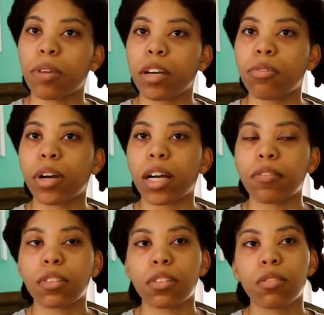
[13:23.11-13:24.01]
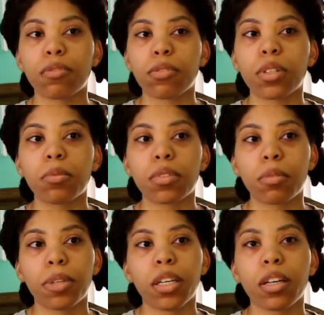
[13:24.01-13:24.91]
I don't have to conform to
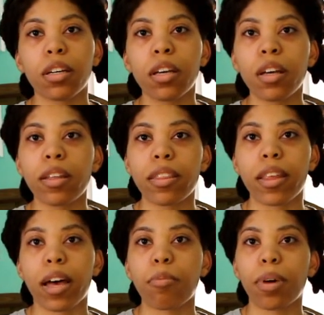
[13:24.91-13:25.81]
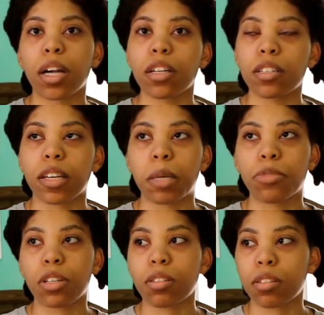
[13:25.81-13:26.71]
being that body type
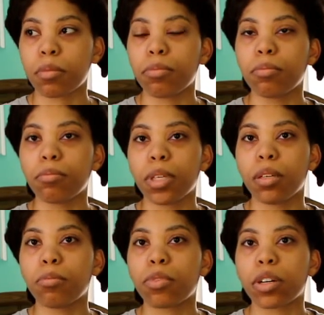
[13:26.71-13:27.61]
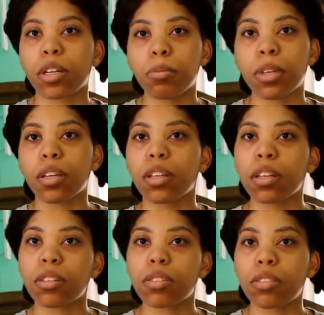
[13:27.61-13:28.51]
just to be more
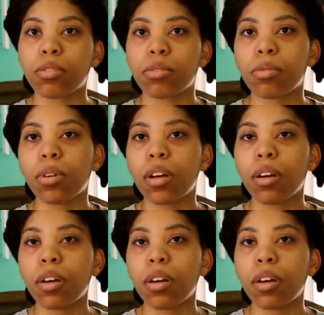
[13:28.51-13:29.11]
appealing to